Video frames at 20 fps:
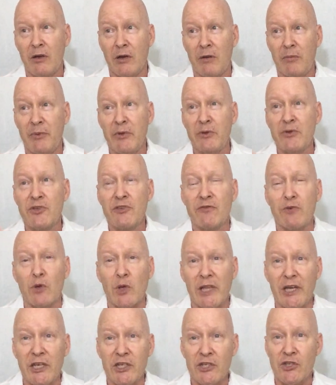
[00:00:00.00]
abusive
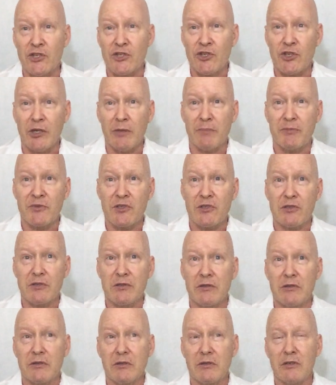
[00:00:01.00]
relationships
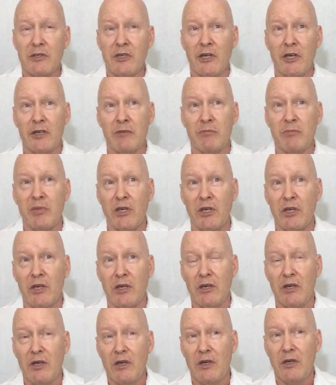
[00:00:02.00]
can
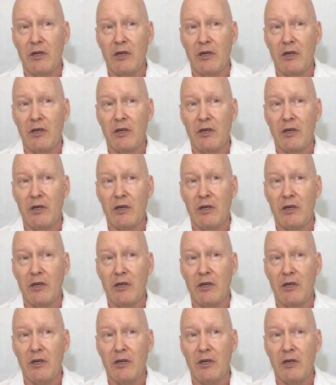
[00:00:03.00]
be